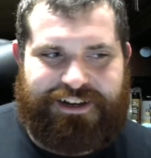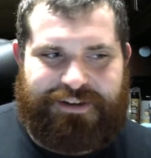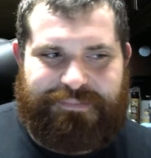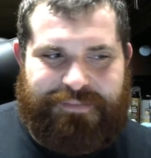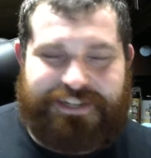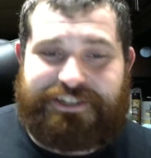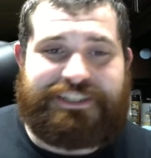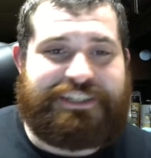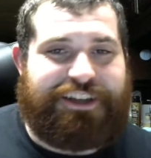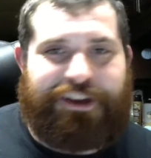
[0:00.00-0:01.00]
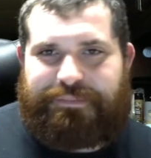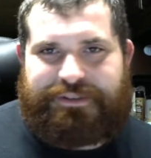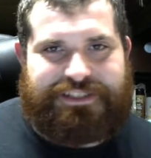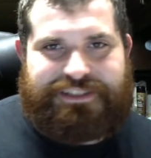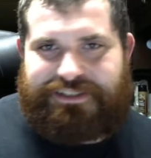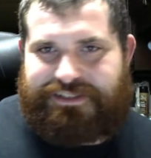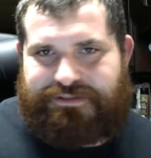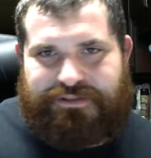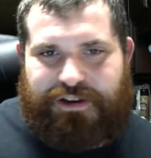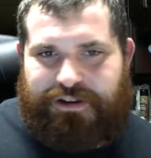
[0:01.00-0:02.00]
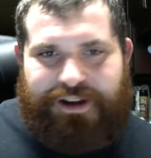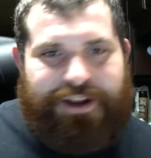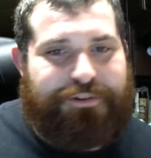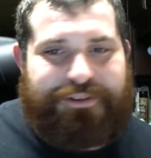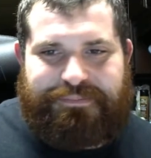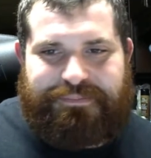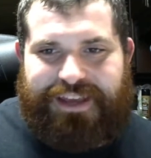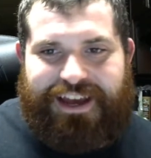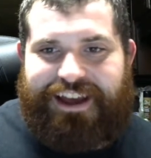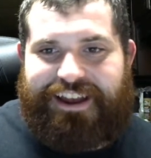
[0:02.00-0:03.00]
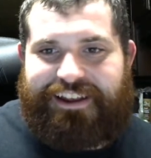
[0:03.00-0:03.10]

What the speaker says: Interesting type. He's just a ground guy.